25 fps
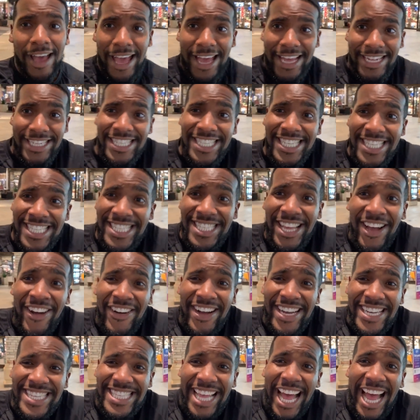And she's
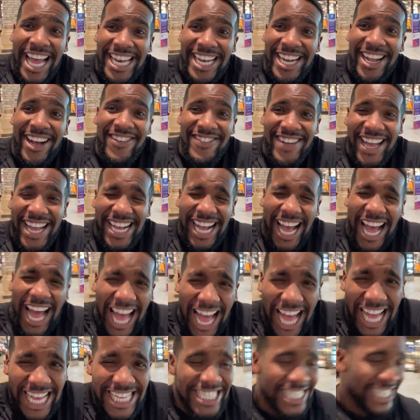so excited. Oh my
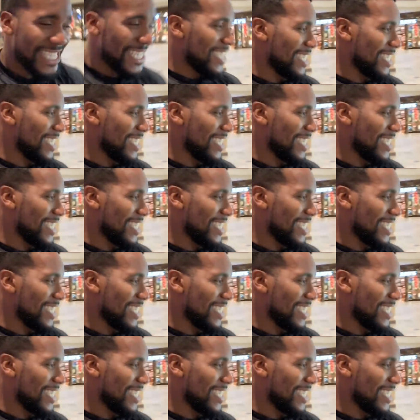gosh.